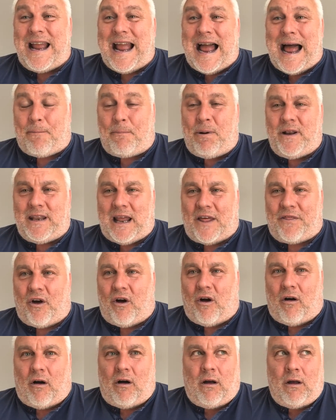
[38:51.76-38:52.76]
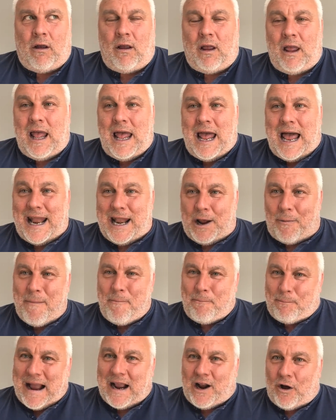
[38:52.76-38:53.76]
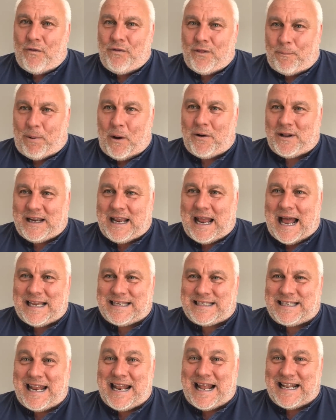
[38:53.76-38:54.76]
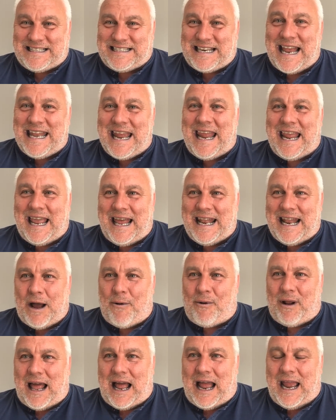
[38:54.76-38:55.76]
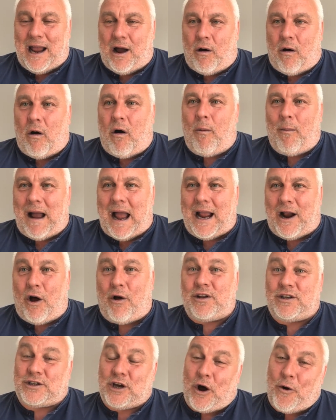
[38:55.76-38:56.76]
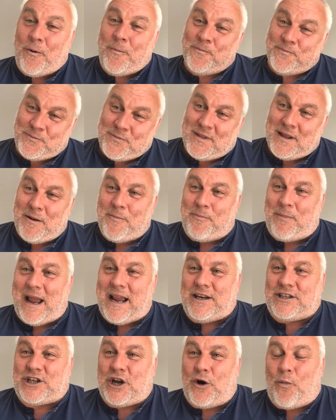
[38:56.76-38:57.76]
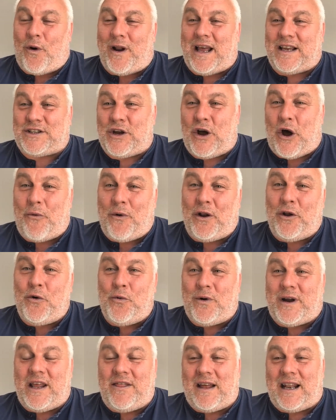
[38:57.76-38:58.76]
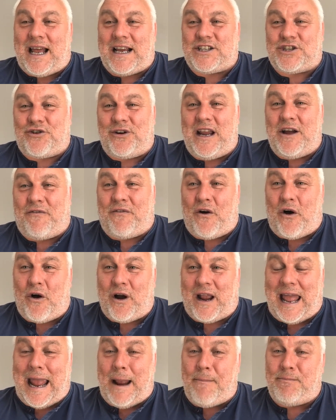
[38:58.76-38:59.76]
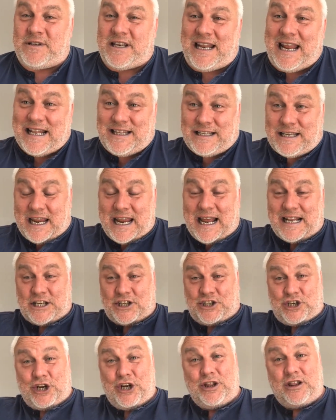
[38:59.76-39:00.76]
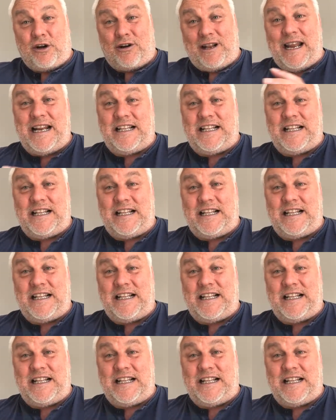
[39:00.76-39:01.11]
when it happened, I thought, and I went back on the podcast and I'd said it and I was like, oh my God. So based on what I saw of Luke in the last 3 or 4 games, and he had to turn the